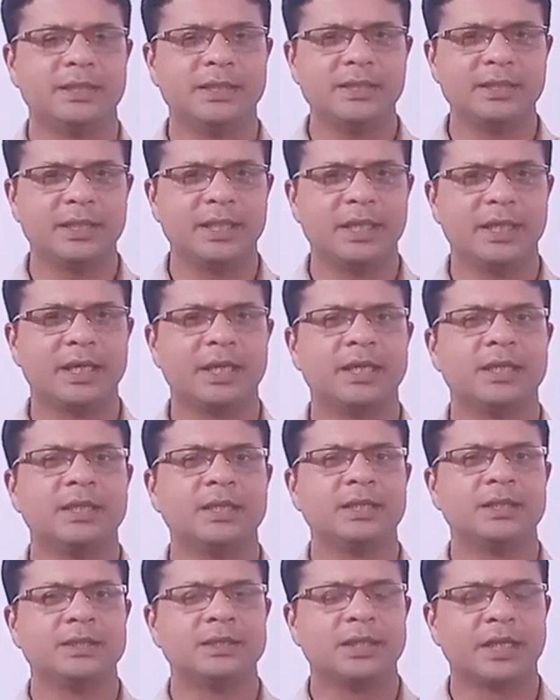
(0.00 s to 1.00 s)
this is the
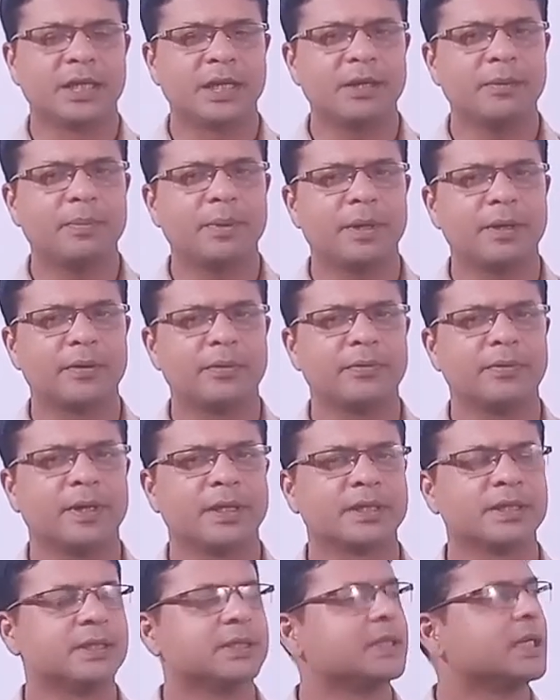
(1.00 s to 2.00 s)
second part of
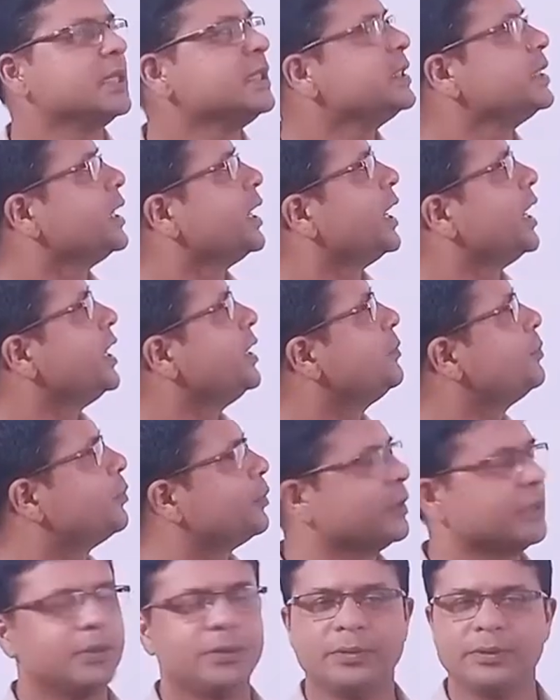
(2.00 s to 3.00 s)
exercise
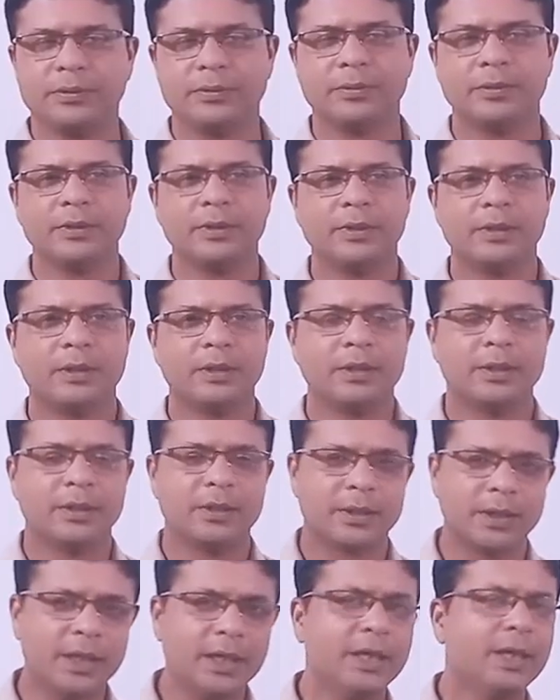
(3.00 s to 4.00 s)
8.2.
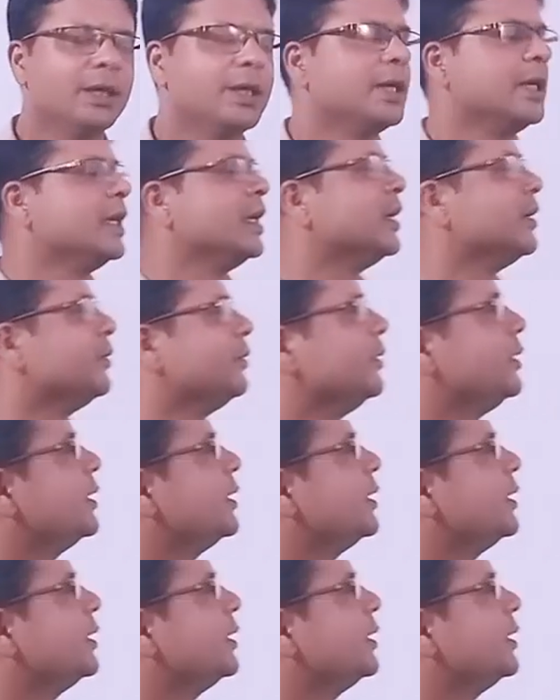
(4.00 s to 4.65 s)
Okay, here